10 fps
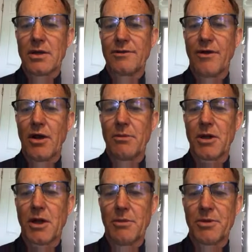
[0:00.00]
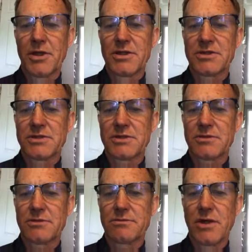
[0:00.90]
development
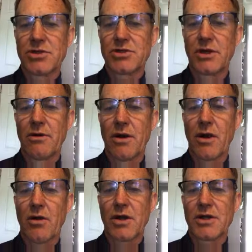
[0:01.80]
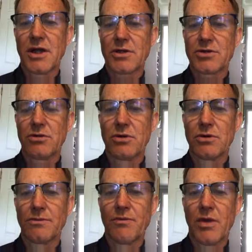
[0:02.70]
companies, engineering,
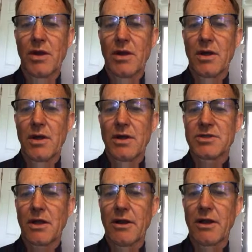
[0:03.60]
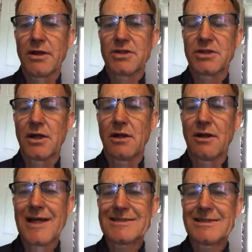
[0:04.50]
architectural, selling, leasing,
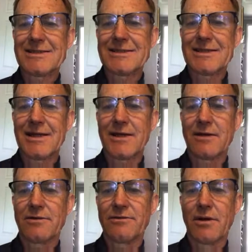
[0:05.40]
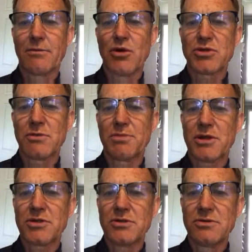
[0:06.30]
licensing of motion
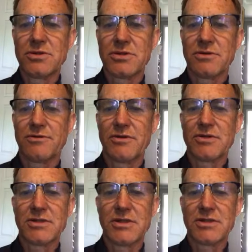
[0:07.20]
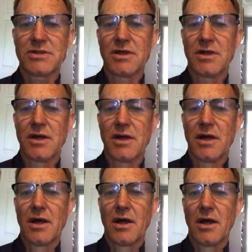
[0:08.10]
pictures, for instance,
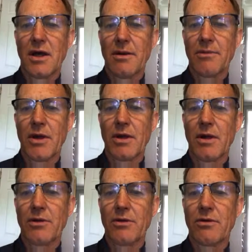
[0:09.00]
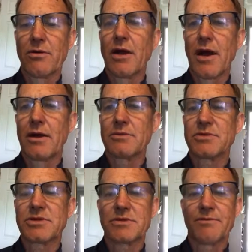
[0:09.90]
and other
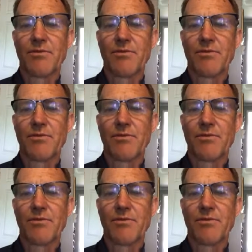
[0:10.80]
items.